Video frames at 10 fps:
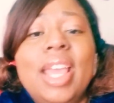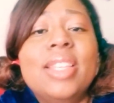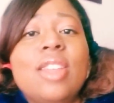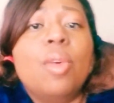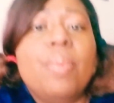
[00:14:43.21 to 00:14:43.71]

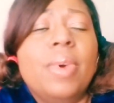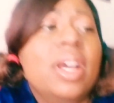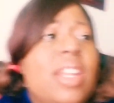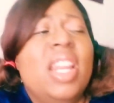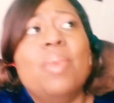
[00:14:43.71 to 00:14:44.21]
And so
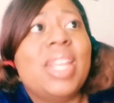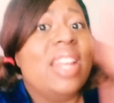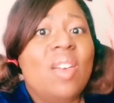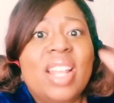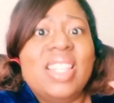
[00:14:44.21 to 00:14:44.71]
Nene was
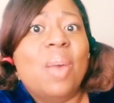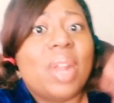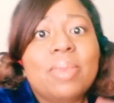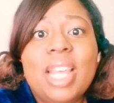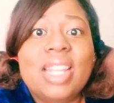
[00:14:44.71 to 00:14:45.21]
like, no, that's not
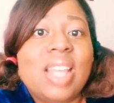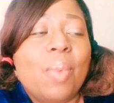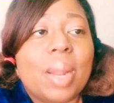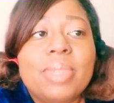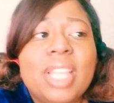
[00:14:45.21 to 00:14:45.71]
what I'm saying. That's
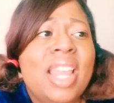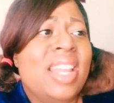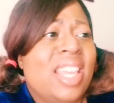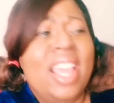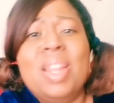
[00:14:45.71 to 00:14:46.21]
not what I'm saying.
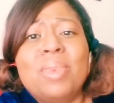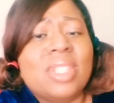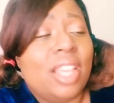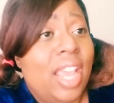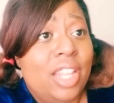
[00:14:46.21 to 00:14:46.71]
And Candy
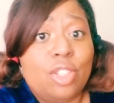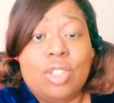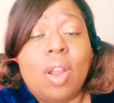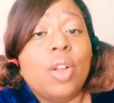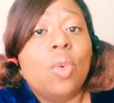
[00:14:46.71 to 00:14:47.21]
just
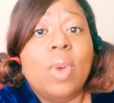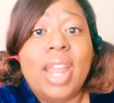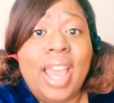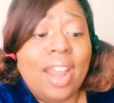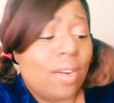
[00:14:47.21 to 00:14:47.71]
started
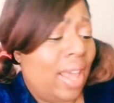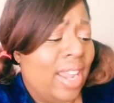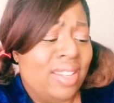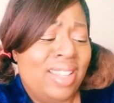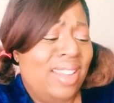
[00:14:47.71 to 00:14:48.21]
going at her
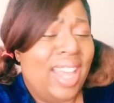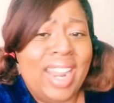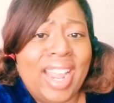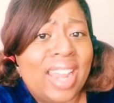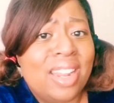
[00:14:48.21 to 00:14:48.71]
like,
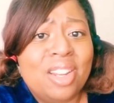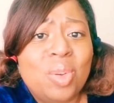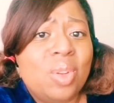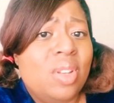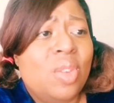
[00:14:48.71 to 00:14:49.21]
that ain't got nothing
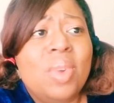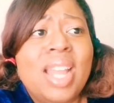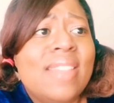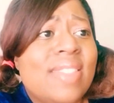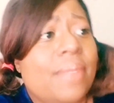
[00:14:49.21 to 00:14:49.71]
to do with
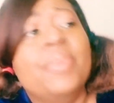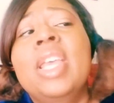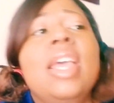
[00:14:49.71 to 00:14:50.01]
nothing.